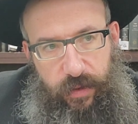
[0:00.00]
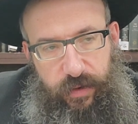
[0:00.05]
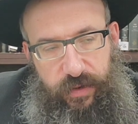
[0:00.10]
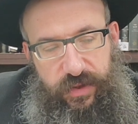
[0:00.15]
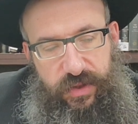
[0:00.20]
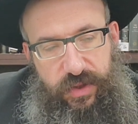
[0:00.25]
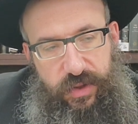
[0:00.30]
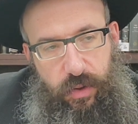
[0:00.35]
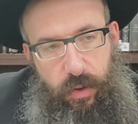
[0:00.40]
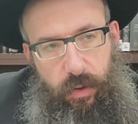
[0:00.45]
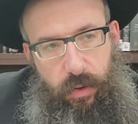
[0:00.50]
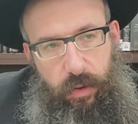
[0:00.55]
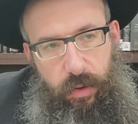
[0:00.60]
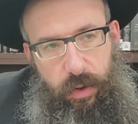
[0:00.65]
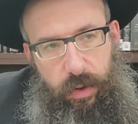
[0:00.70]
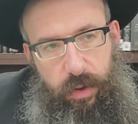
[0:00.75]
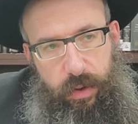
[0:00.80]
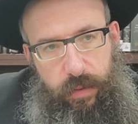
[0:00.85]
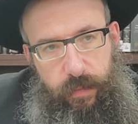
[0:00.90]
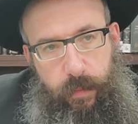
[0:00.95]

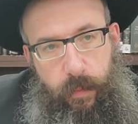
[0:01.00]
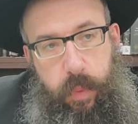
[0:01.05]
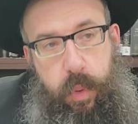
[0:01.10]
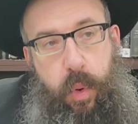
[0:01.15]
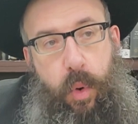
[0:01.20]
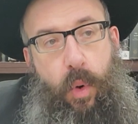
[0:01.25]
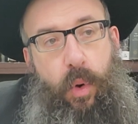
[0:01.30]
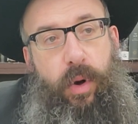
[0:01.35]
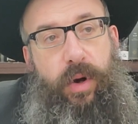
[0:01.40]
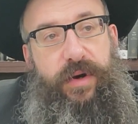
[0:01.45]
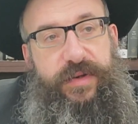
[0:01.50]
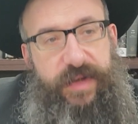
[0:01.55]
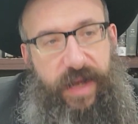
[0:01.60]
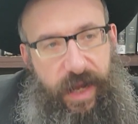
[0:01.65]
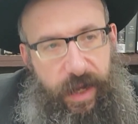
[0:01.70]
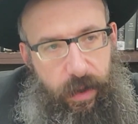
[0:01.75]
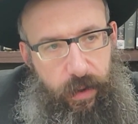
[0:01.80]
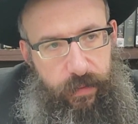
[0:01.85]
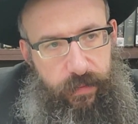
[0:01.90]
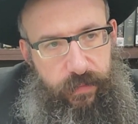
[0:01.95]
soul pours
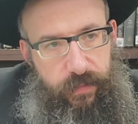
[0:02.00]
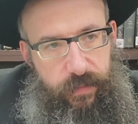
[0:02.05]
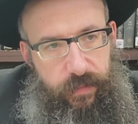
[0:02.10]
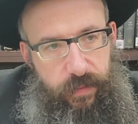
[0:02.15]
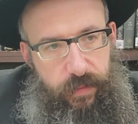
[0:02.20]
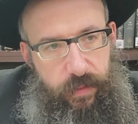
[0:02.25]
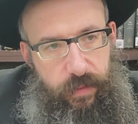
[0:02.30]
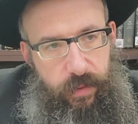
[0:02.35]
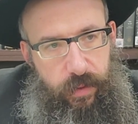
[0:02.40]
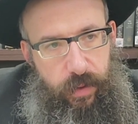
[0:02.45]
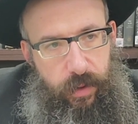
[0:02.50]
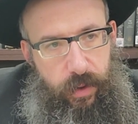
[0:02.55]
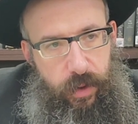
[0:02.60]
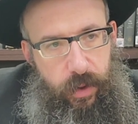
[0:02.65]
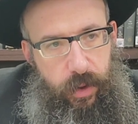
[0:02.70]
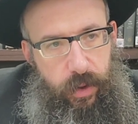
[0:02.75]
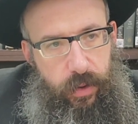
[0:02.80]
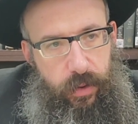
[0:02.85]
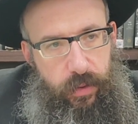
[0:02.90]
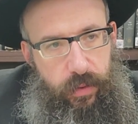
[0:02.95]
out
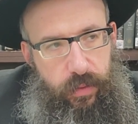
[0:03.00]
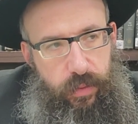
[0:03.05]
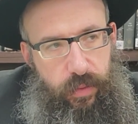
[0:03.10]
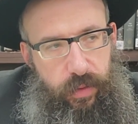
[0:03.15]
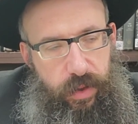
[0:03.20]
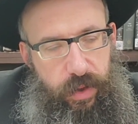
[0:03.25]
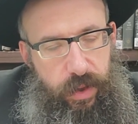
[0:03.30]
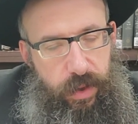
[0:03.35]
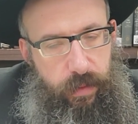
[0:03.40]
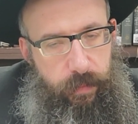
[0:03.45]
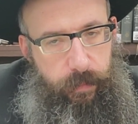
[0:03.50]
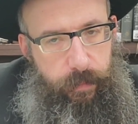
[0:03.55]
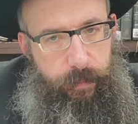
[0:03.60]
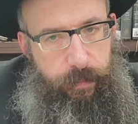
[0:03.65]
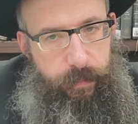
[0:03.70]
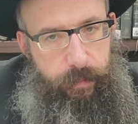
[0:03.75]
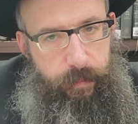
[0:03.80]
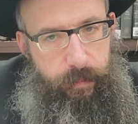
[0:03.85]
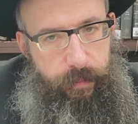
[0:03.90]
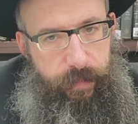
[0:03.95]
to the
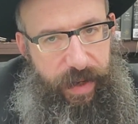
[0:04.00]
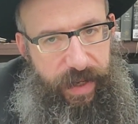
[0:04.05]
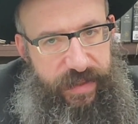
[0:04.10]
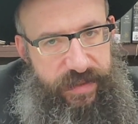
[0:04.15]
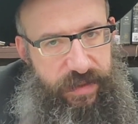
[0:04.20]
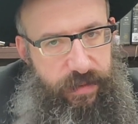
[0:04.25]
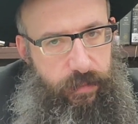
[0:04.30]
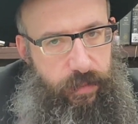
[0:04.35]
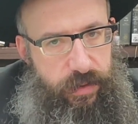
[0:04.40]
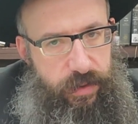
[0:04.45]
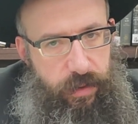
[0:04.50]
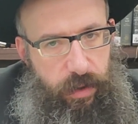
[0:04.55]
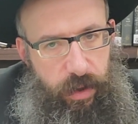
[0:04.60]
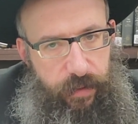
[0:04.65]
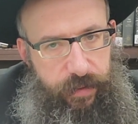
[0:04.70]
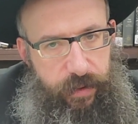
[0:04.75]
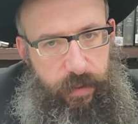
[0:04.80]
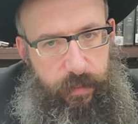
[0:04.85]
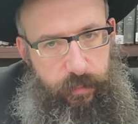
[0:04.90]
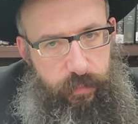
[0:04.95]
bazim, what's it
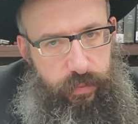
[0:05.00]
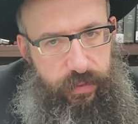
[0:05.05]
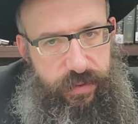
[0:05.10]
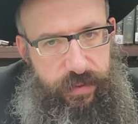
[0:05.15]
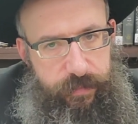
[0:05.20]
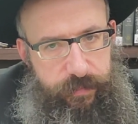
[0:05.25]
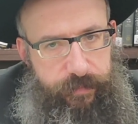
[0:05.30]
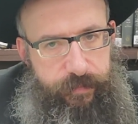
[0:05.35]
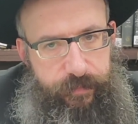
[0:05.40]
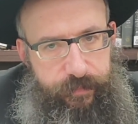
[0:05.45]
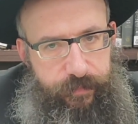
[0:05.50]
called there? Bosom?